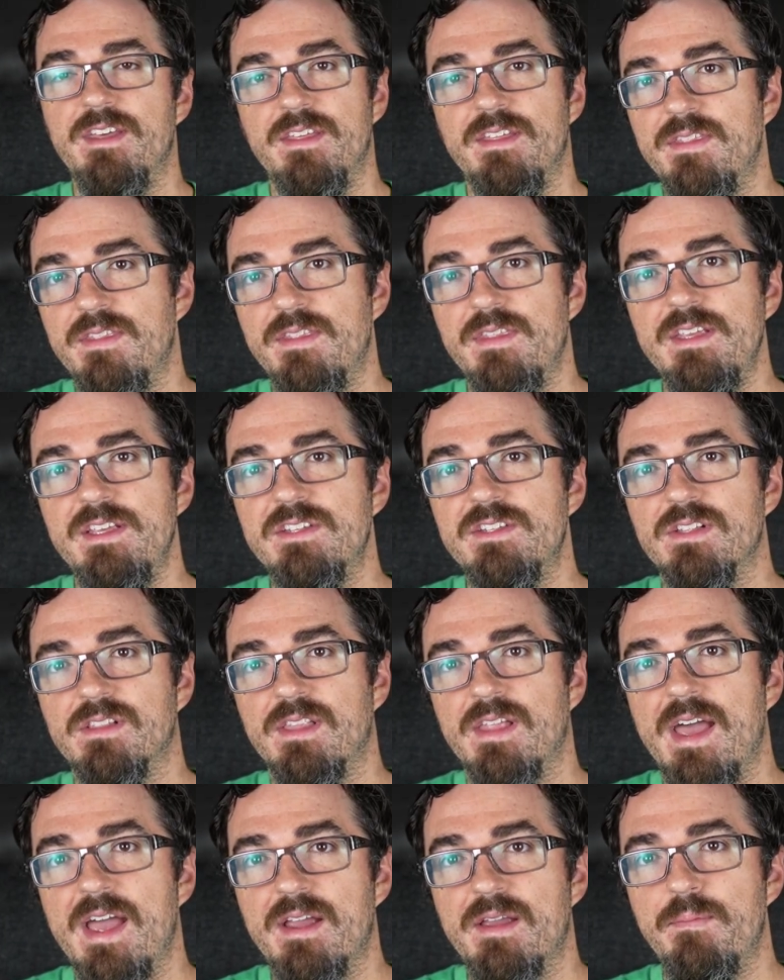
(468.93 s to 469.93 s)
these
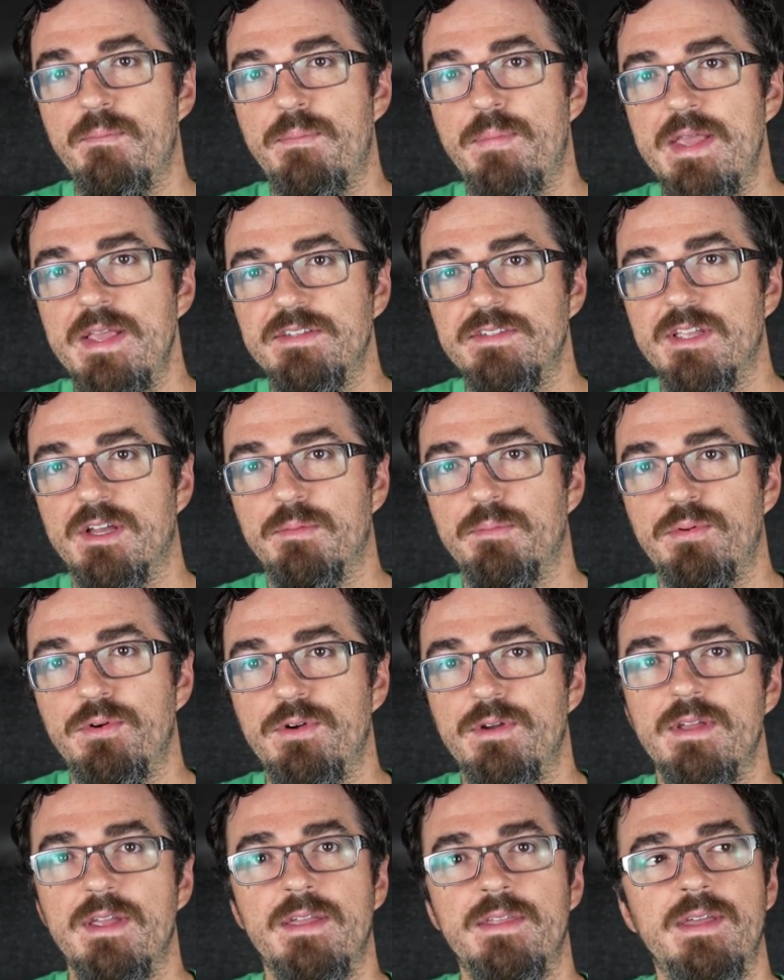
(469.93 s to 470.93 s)
lack bass
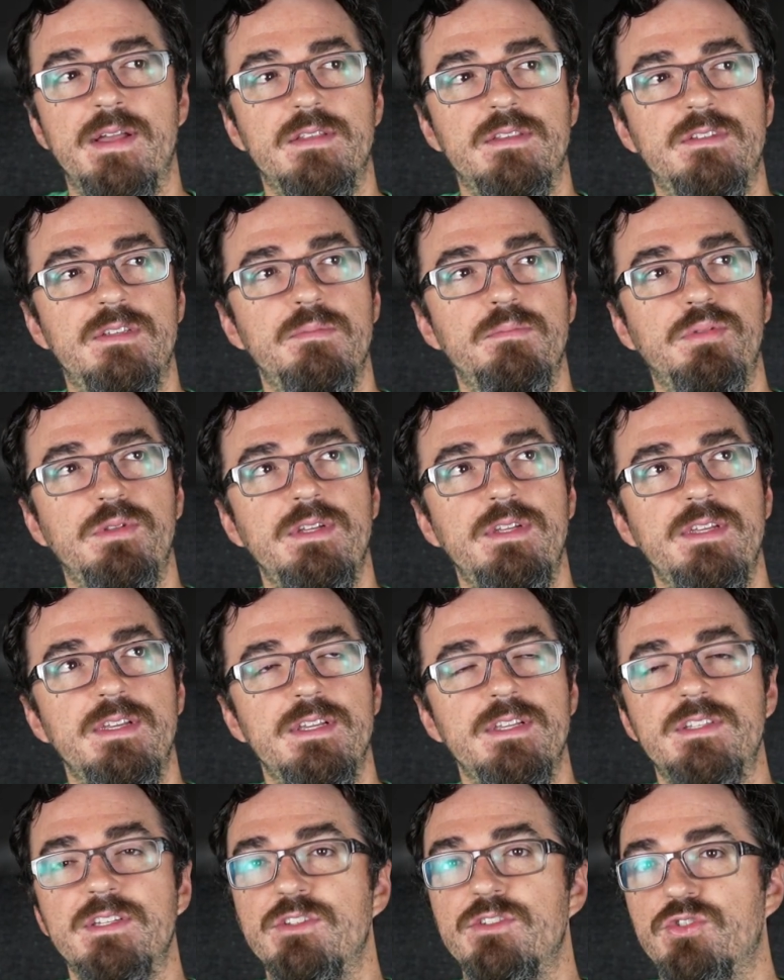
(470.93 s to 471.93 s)
output. And that simply
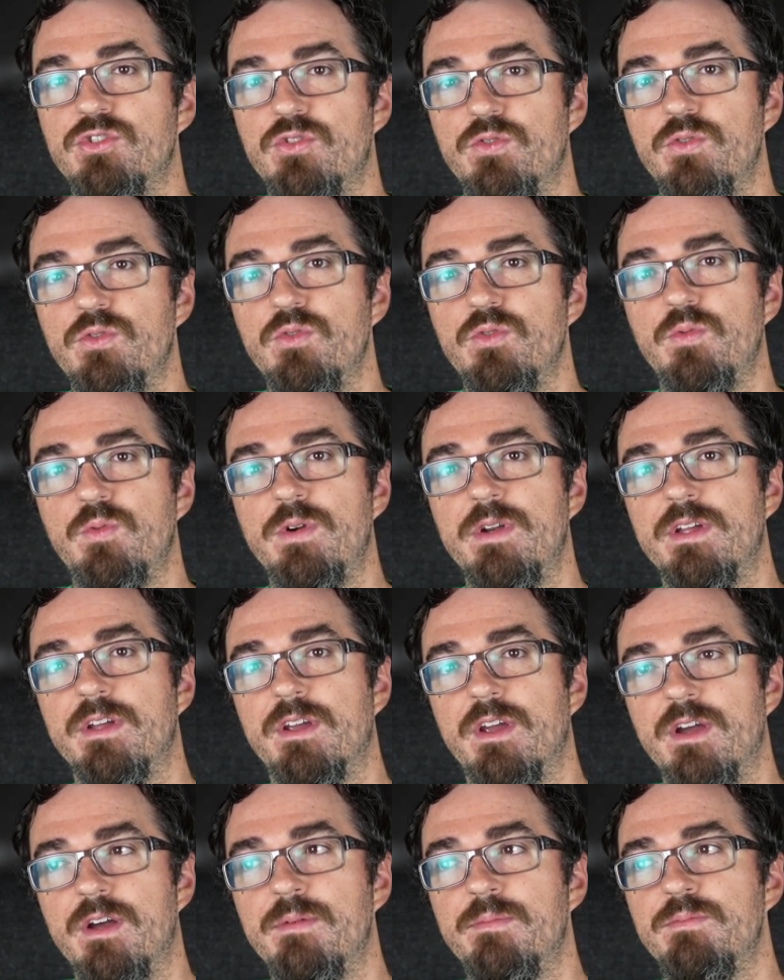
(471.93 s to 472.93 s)
isn't true when it
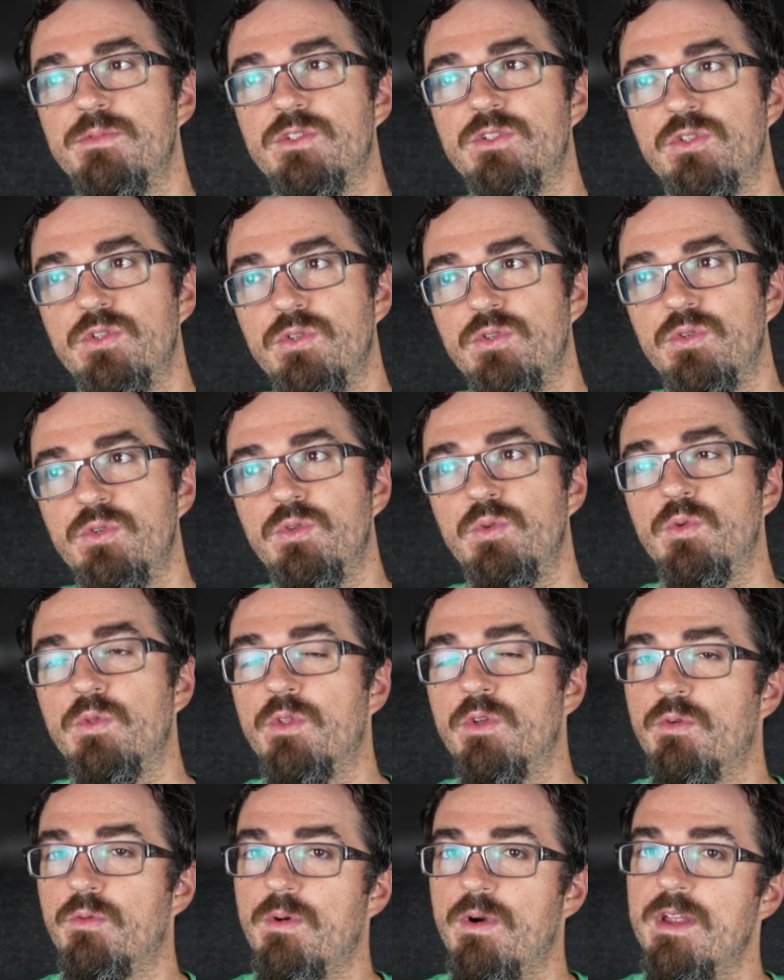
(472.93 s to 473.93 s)
comes to
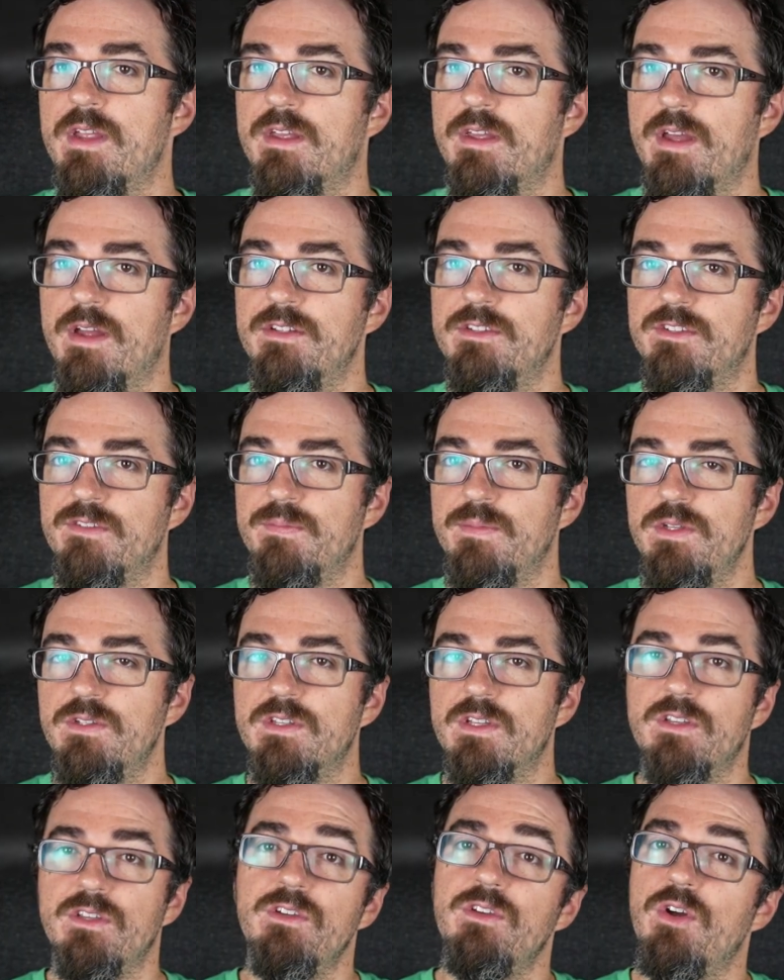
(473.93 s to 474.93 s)
the right kinds of
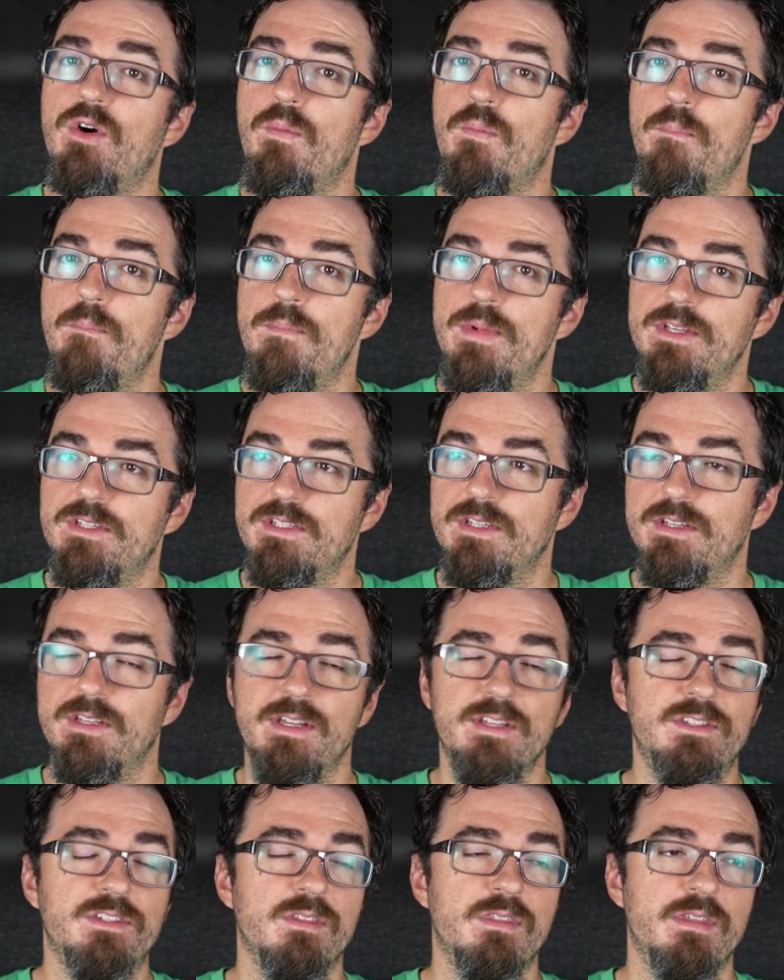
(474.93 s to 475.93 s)
music. You don't miss it.
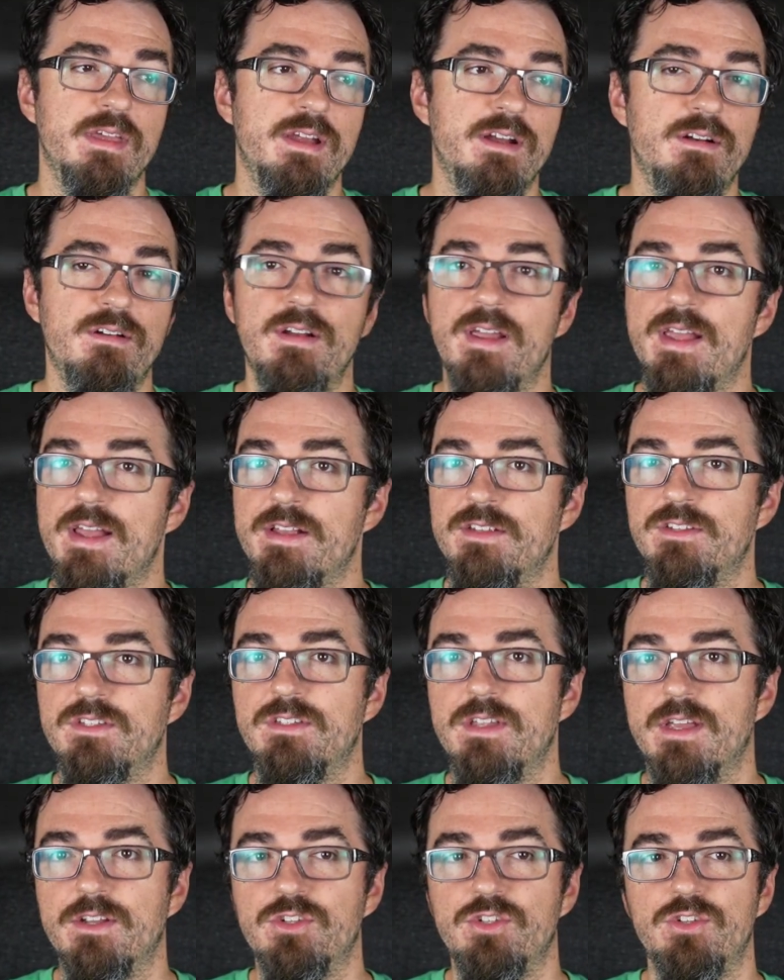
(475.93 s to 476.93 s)
It's there. It has
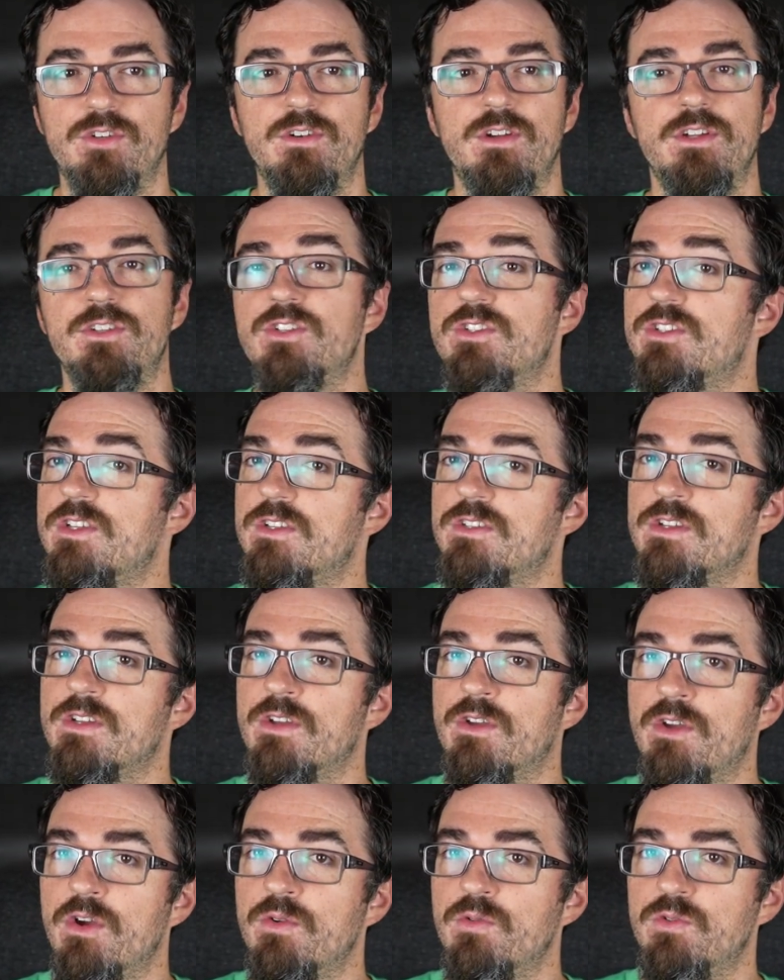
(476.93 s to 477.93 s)
texture. It just doesn't
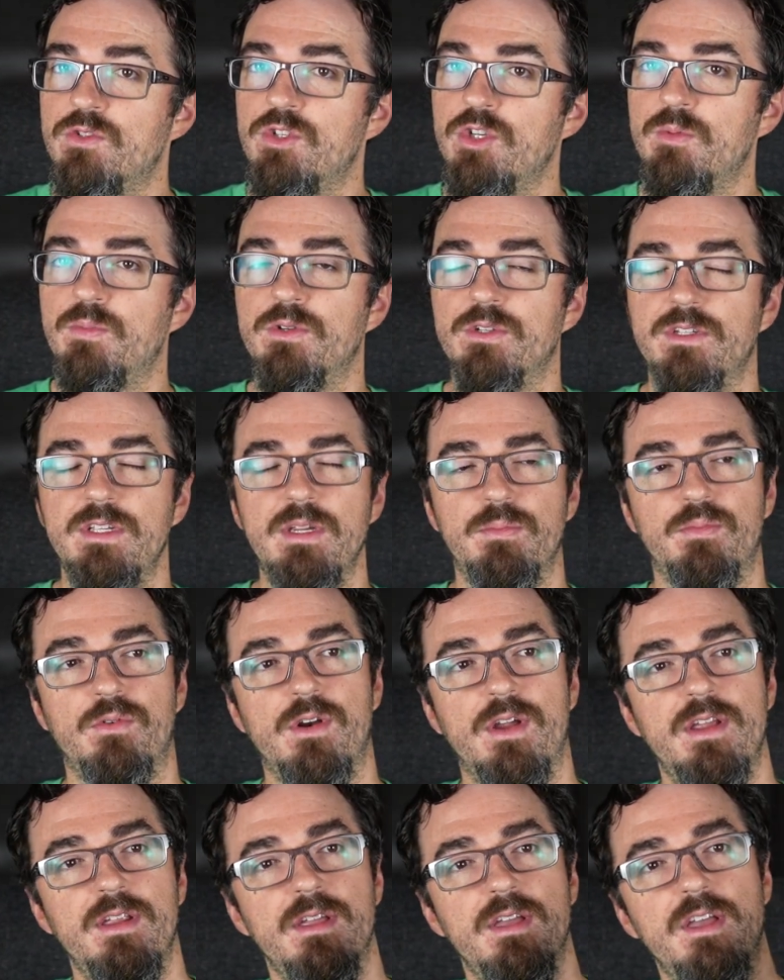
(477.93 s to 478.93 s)
go super deep,
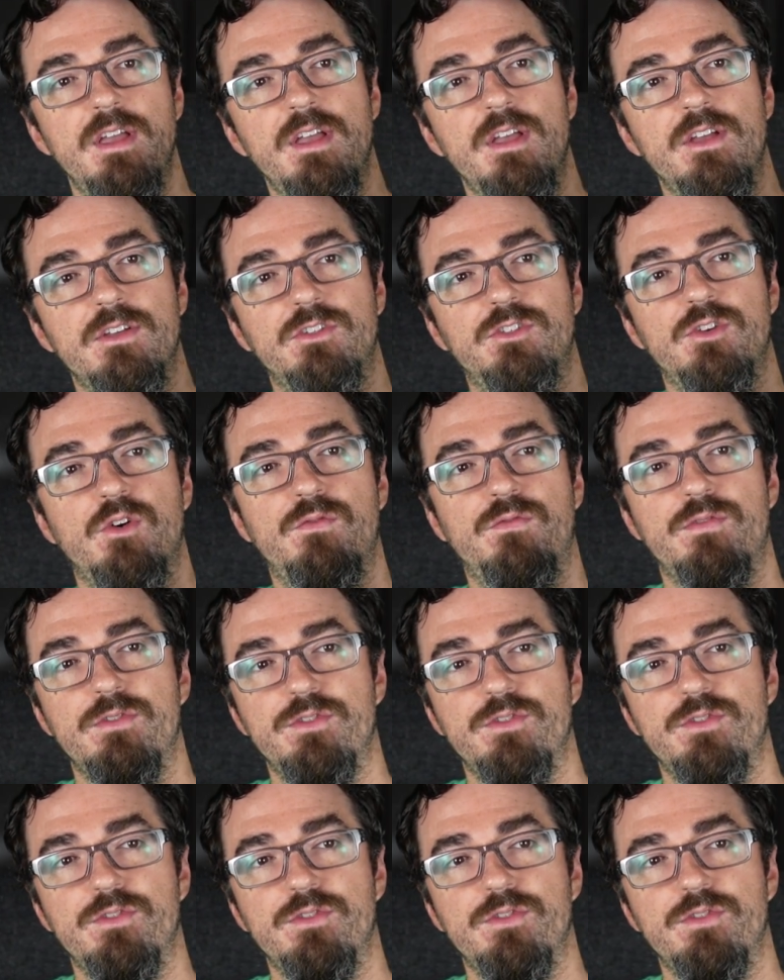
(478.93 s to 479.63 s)
right? So for